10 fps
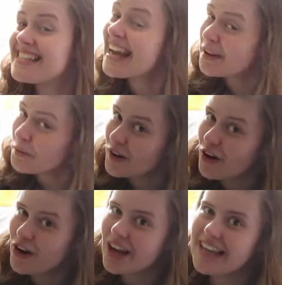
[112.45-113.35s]
second
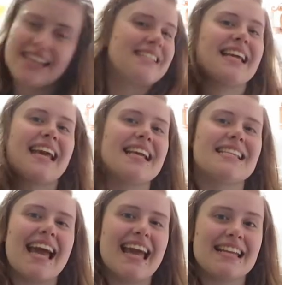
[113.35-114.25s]
one on our list
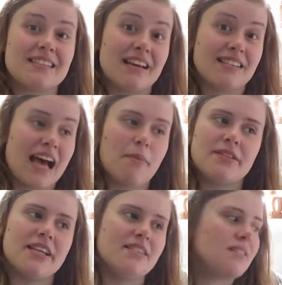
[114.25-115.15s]
is a
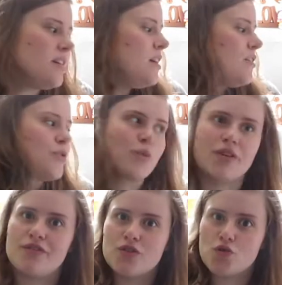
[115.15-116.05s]
adapted
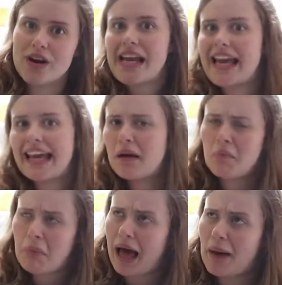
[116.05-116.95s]
sort of
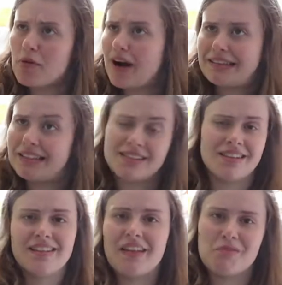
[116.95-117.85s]
drinking
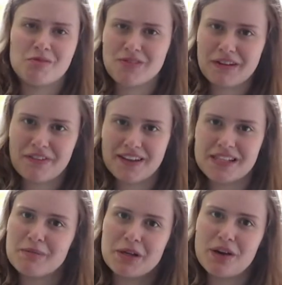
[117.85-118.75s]
apparatus. That was really
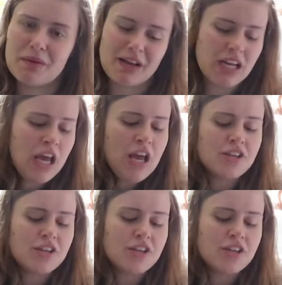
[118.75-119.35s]
fancy, but you know what I mean.